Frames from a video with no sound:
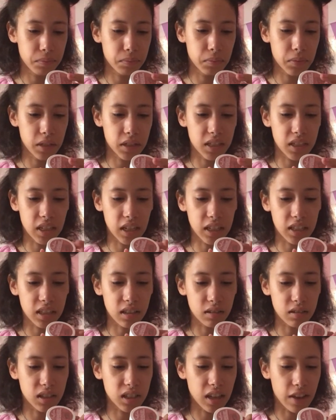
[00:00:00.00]
the 6th
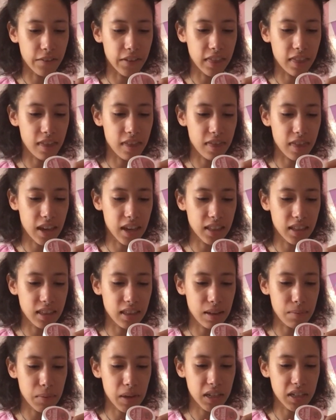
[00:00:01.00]
or 7th thing that
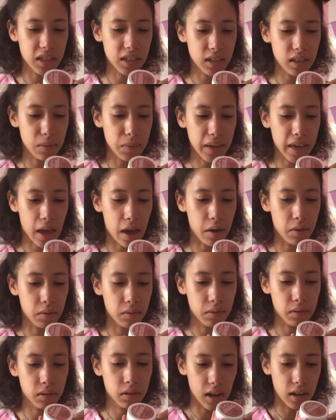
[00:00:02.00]
they mentioned, let me count,
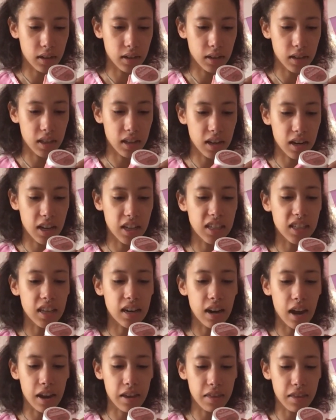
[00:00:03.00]
it's the
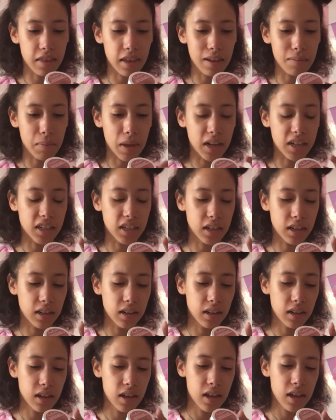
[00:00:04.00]
9th thing
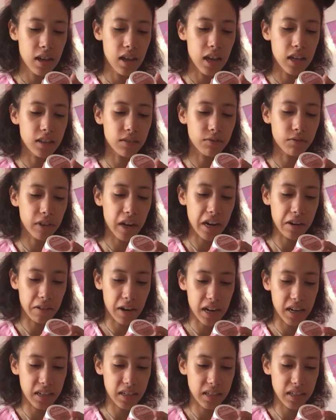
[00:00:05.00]
mentioned. It's
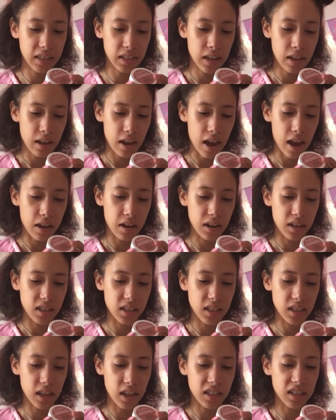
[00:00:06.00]
fragrance and
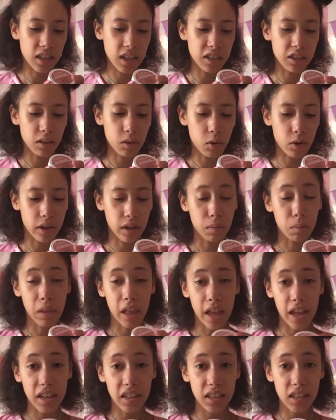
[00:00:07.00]
it's essential oil
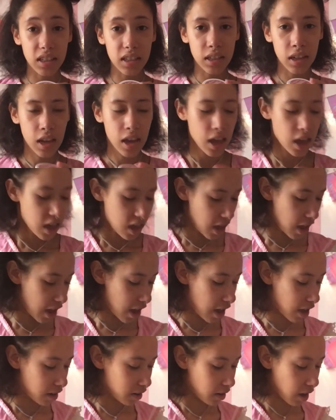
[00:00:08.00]
blends,
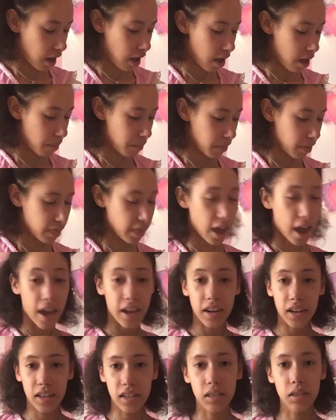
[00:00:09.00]
and
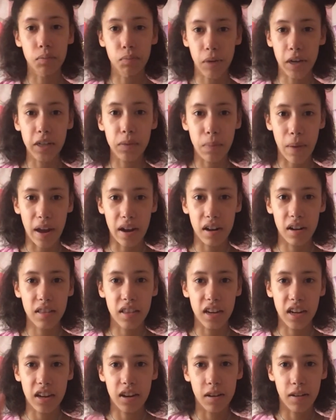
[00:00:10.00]
that is much better
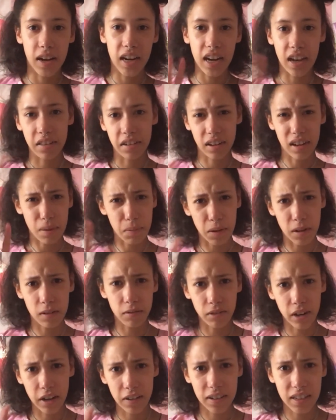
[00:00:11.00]
than, you know, any other chemical
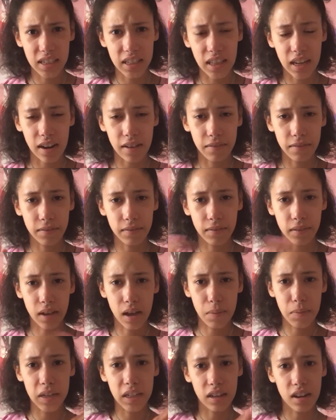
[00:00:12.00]
fragrance that I've
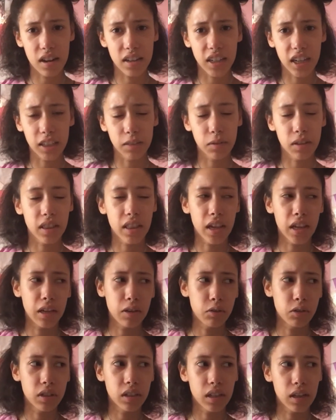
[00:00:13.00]
come into contact with. Like
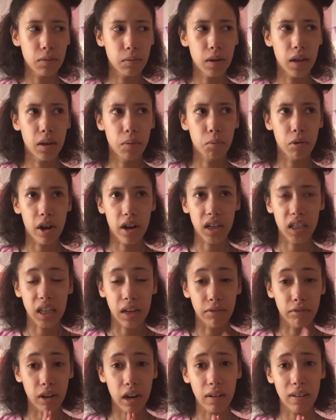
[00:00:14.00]
usually when products
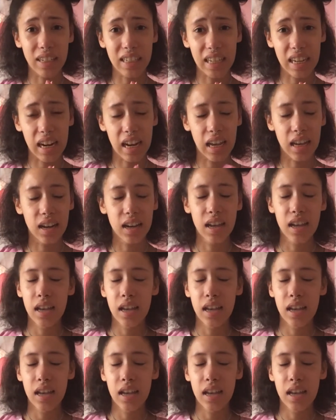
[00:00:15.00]
have fragrance in it,